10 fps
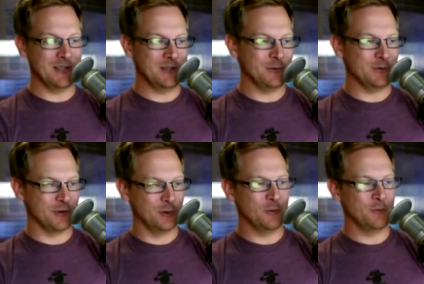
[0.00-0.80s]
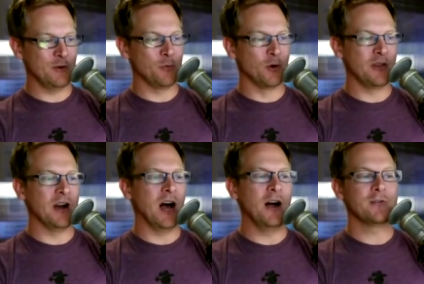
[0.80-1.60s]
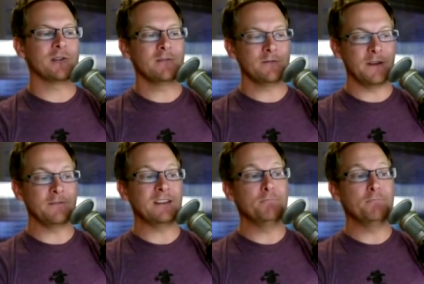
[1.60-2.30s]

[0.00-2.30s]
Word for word: on YouTube with more than 150